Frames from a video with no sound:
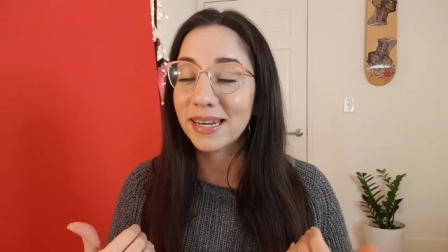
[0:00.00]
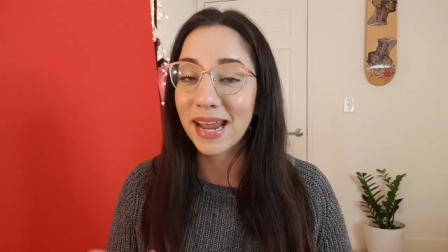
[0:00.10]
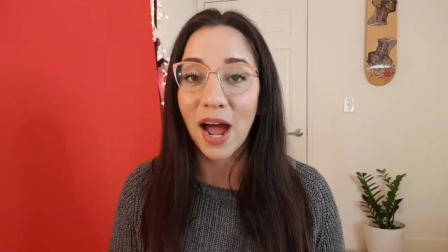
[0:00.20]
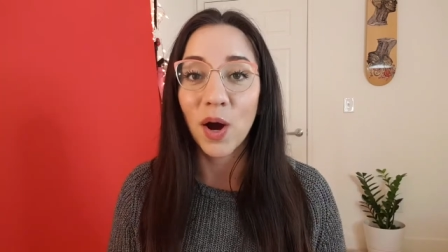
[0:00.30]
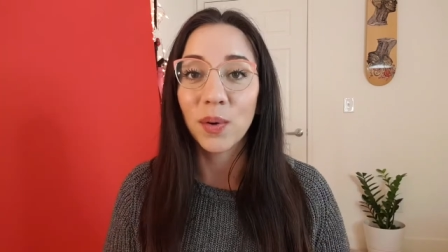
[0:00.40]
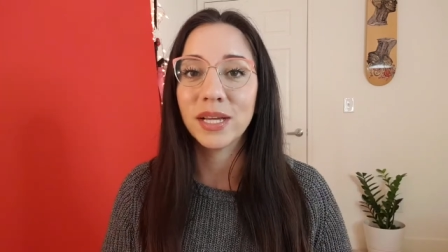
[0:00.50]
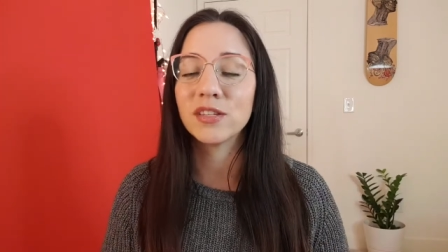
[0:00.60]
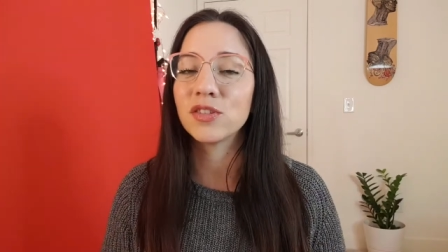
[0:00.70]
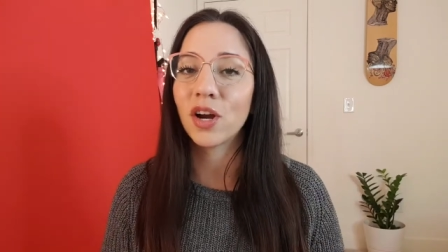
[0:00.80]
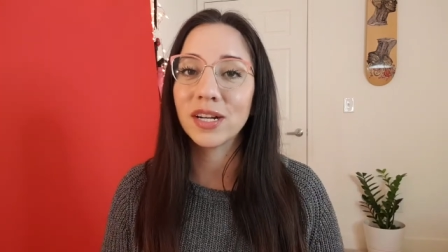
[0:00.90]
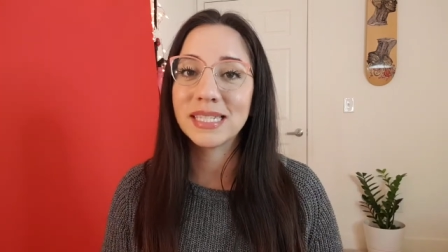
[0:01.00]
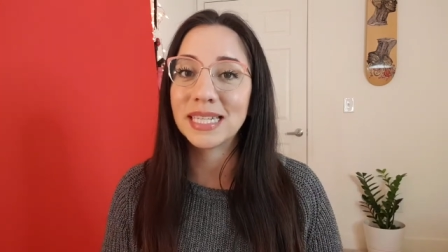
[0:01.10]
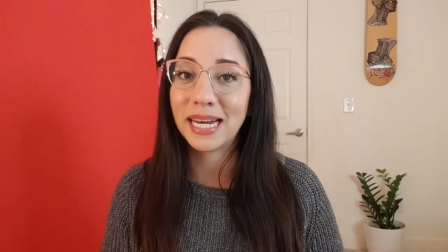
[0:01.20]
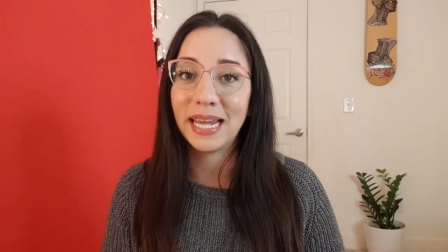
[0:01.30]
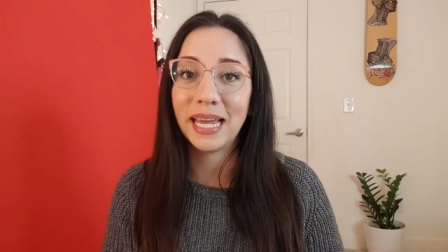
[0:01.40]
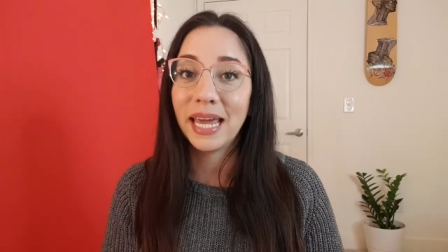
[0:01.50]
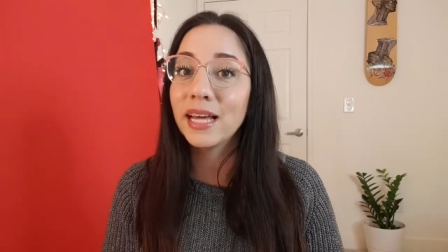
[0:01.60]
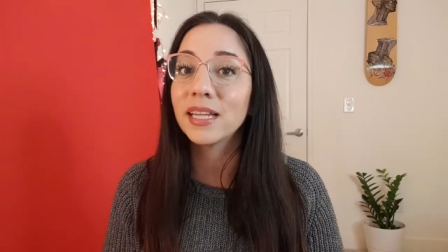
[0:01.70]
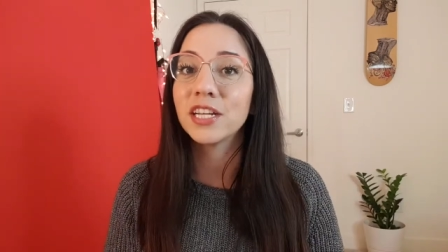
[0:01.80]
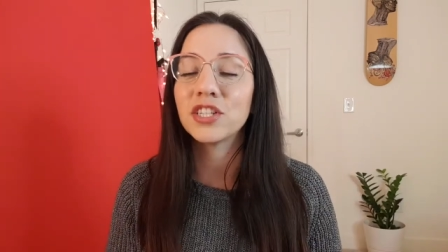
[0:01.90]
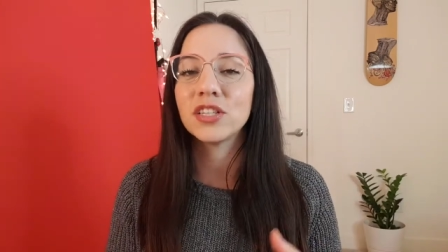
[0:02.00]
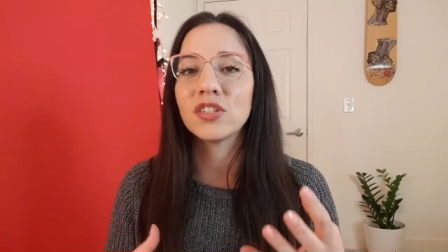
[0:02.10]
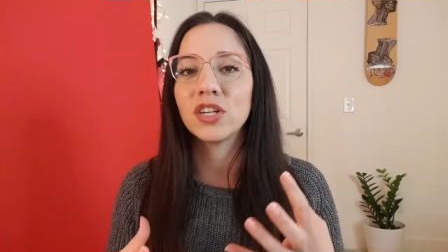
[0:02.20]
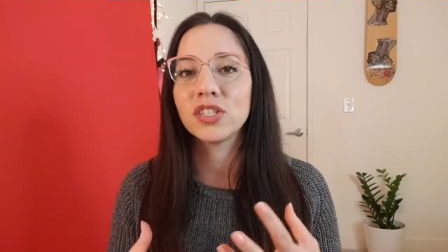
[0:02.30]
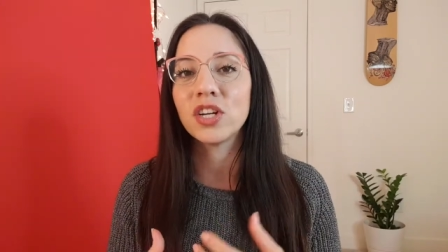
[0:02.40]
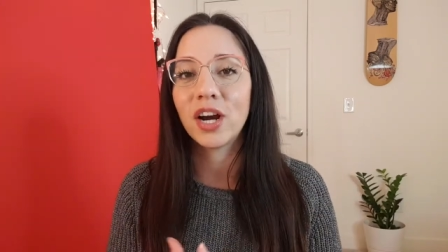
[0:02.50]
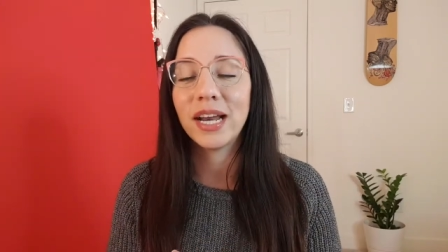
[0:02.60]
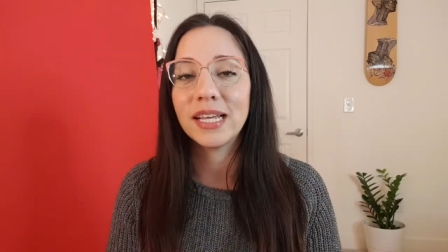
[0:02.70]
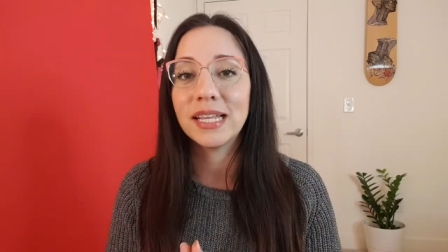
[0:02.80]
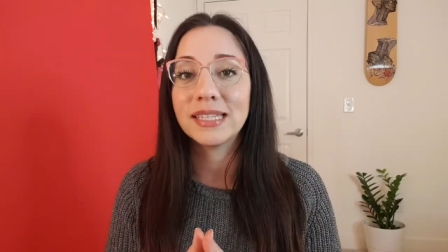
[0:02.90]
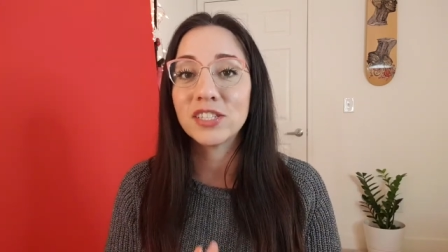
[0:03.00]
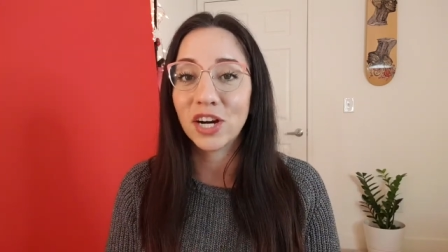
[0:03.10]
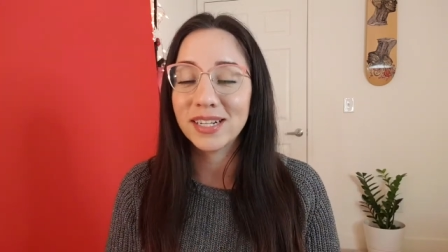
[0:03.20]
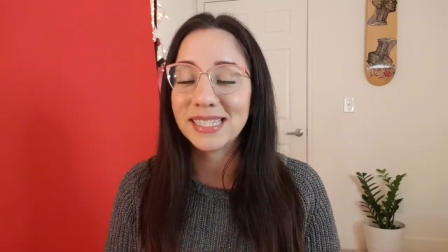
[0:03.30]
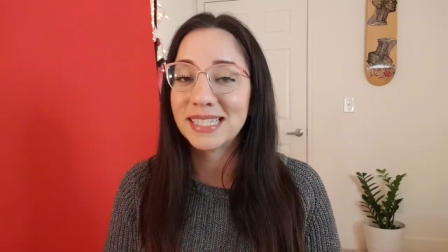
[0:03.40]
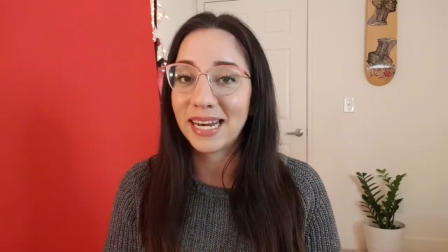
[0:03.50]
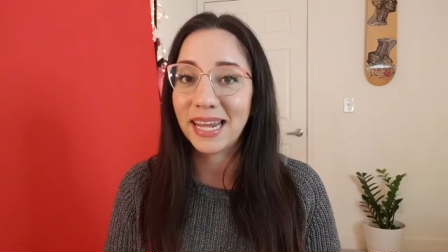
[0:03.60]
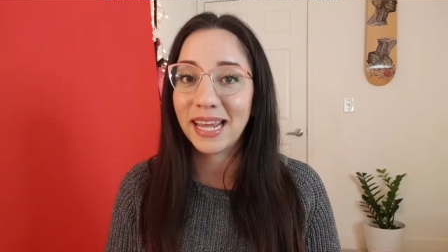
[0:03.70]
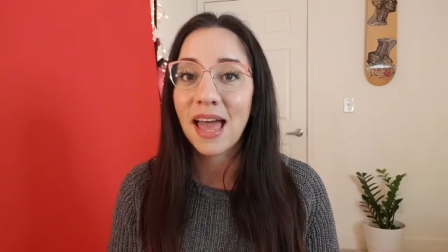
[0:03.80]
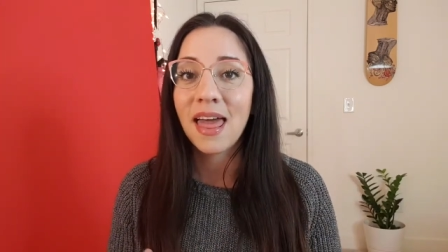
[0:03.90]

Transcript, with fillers: now is start studying english and start start and start studying